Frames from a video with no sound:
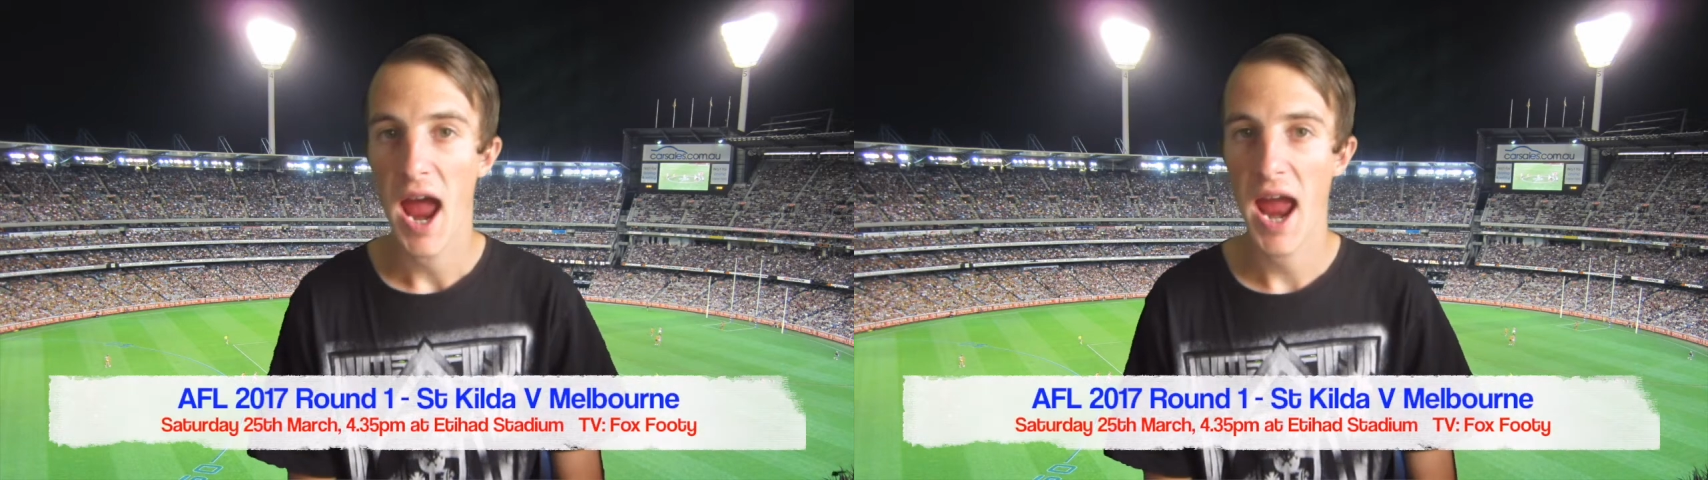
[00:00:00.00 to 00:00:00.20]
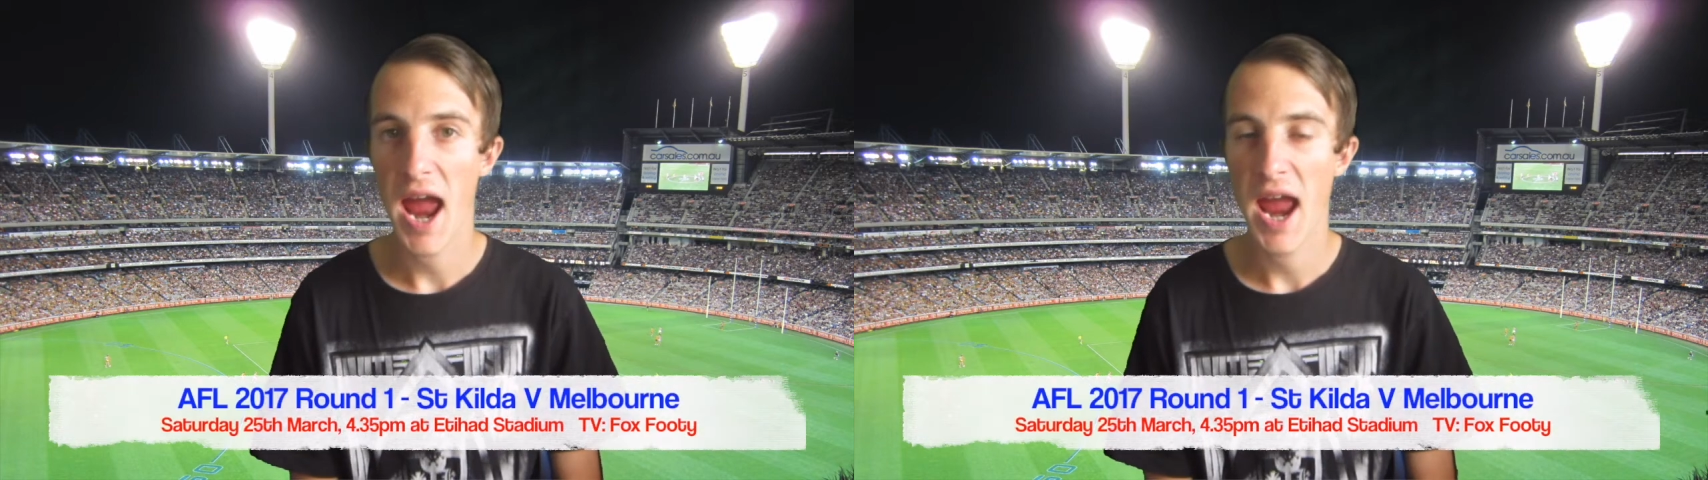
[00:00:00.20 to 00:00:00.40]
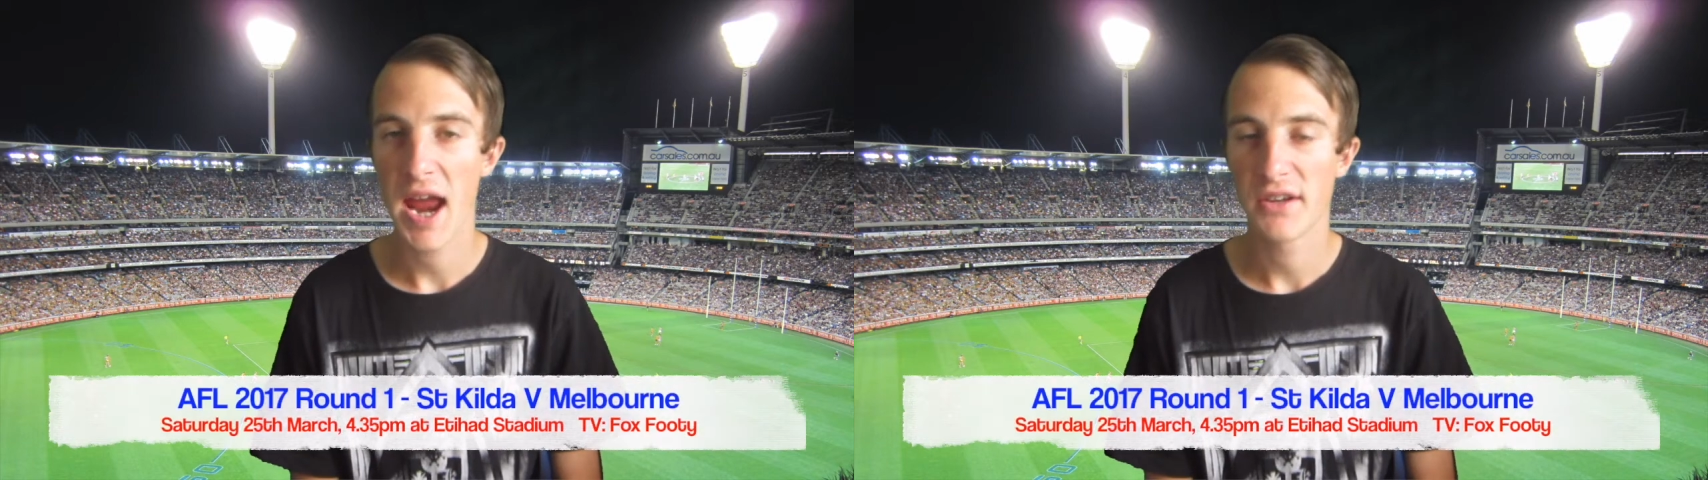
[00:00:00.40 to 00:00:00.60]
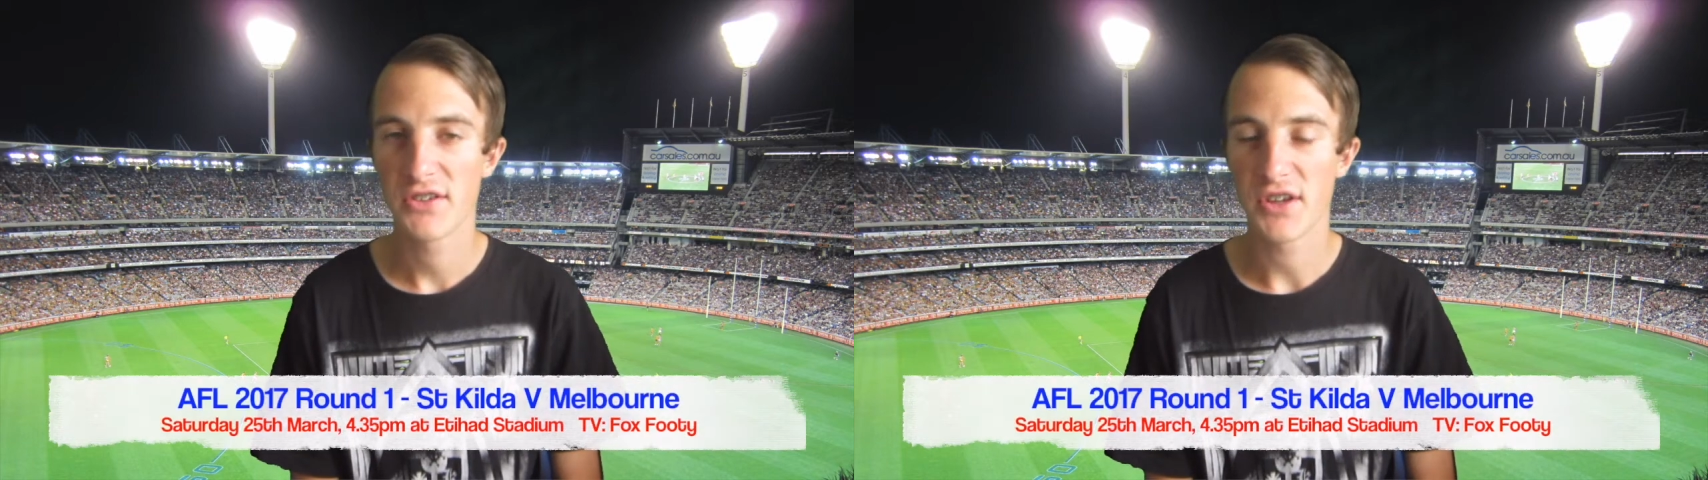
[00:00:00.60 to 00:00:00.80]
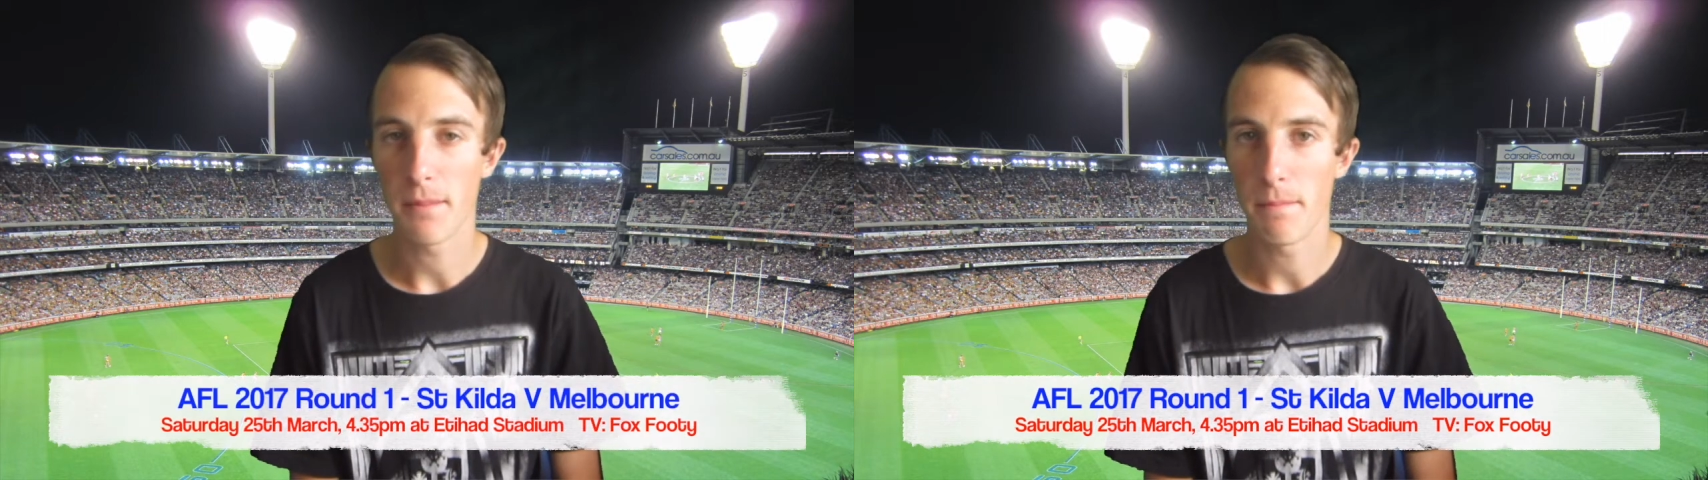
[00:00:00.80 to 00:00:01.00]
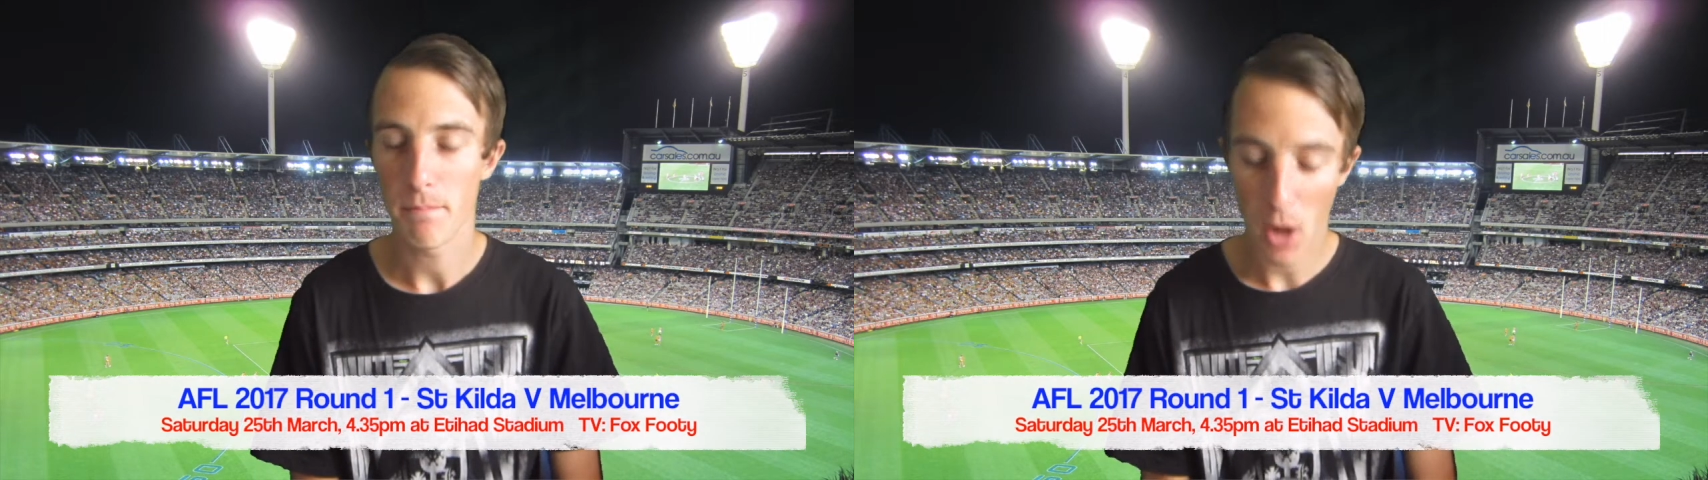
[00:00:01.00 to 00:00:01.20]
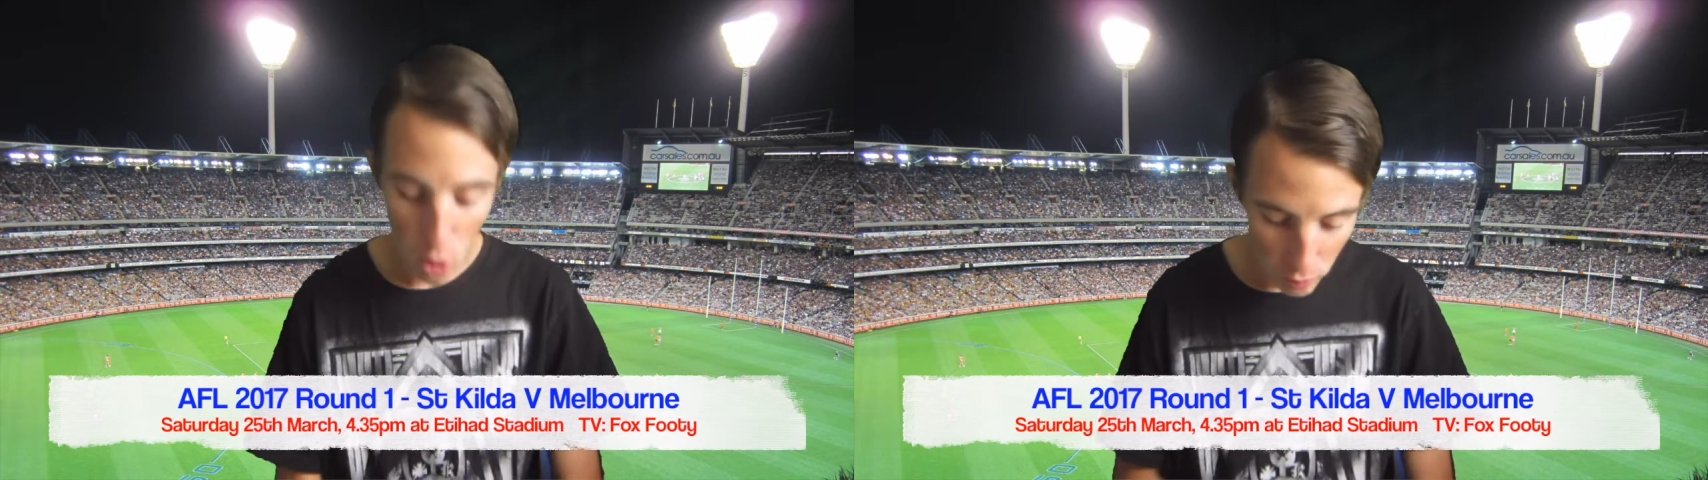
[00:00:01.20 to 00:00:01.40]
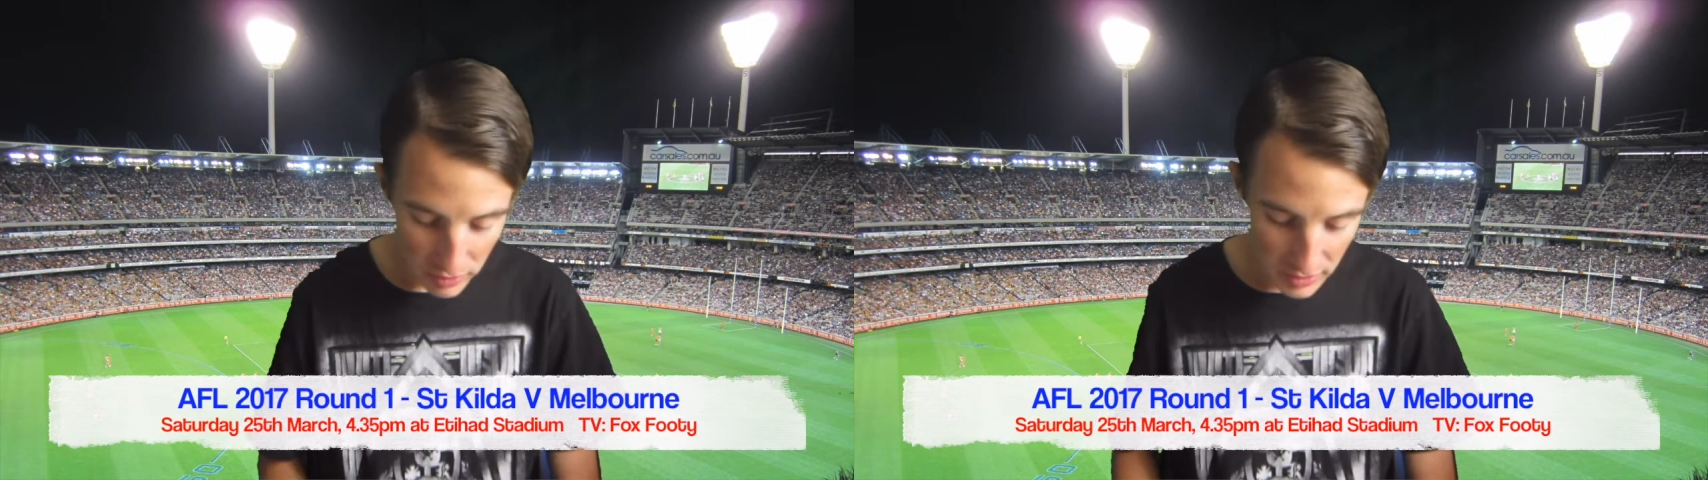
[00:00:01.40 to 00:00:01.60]
and
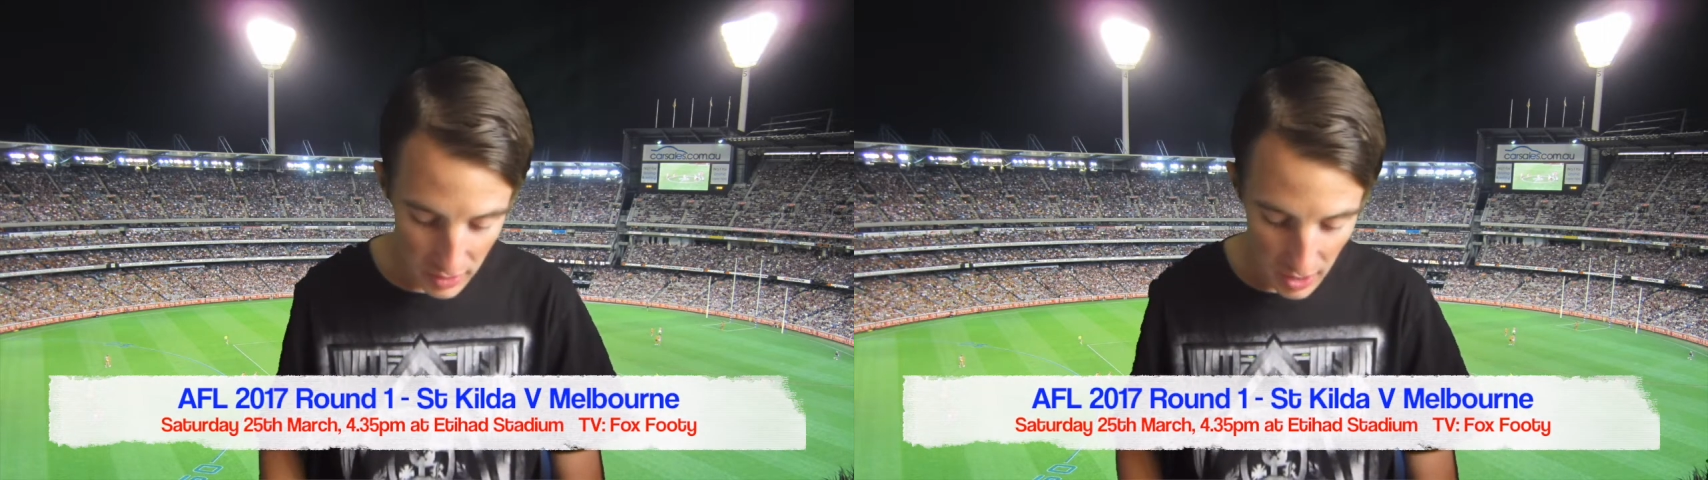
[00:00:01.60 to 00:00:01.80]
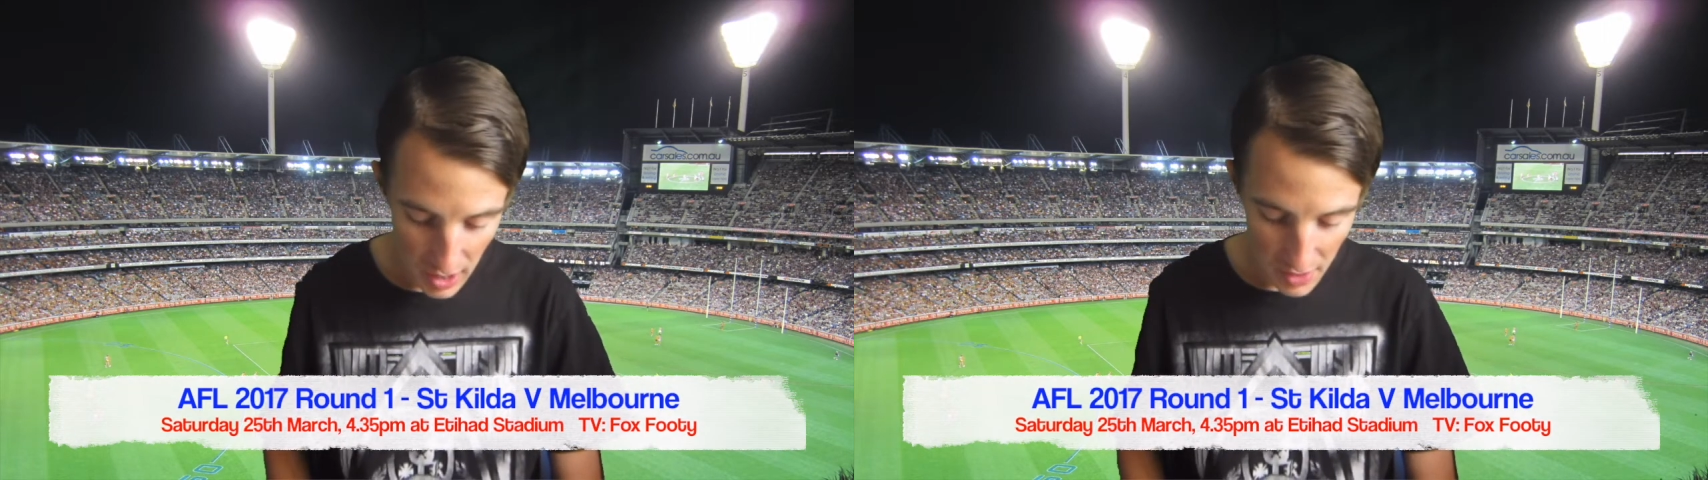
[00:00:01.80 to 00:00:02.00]
Melbourne.